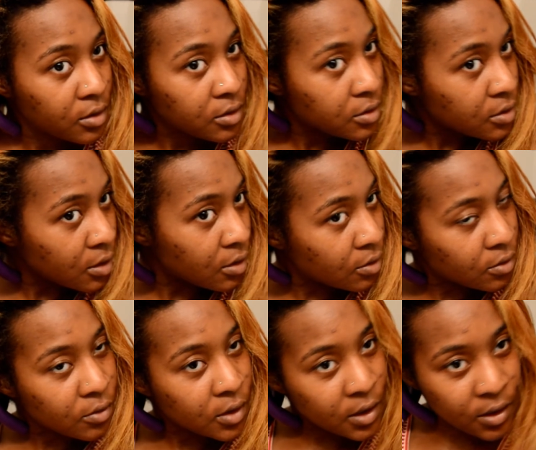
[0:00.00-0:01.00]

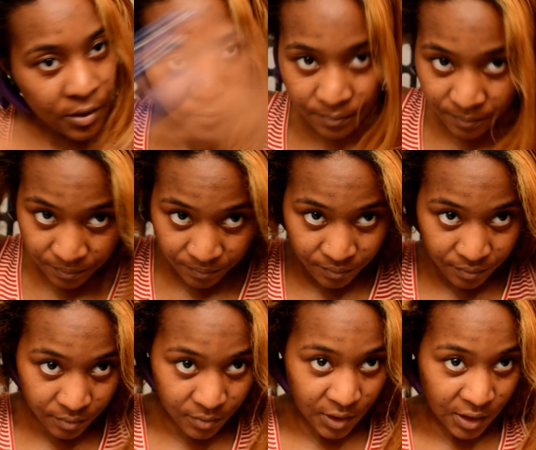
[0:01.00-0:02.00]
So
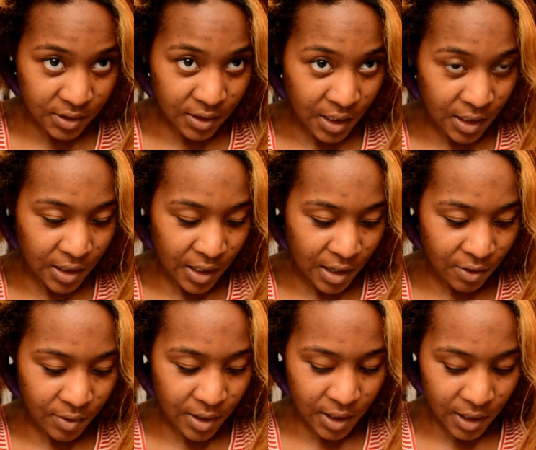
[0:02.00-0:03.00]
that's kind of how
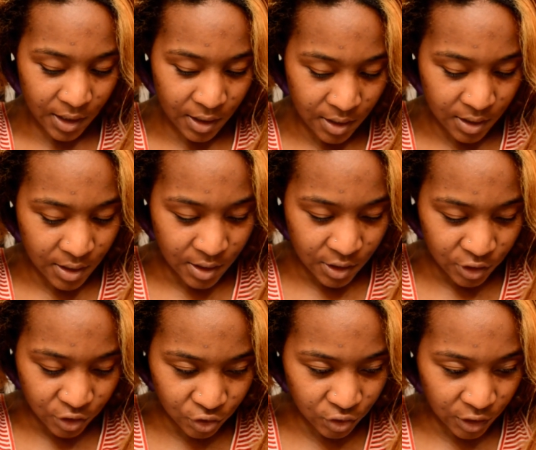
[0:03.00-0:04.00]
I
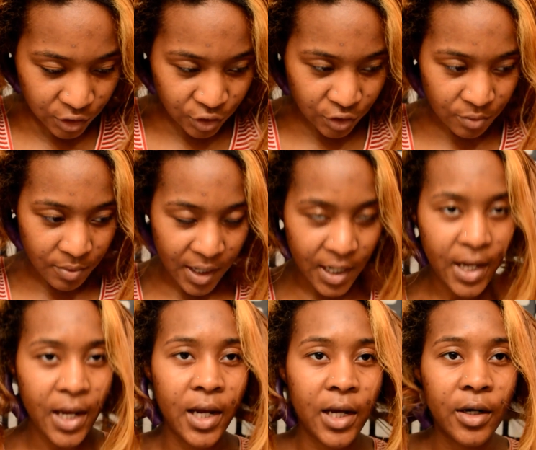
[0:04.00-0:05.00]
structure my
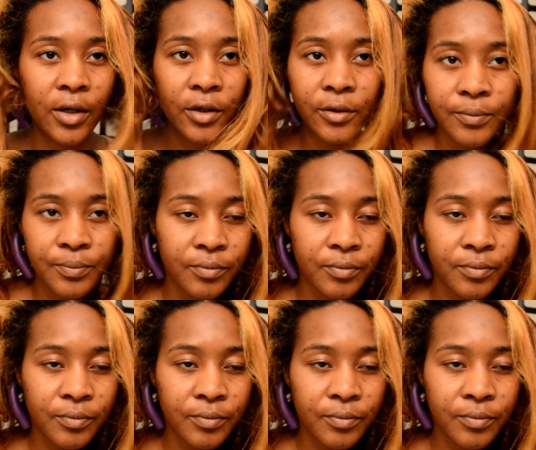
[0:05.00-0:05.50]
hair.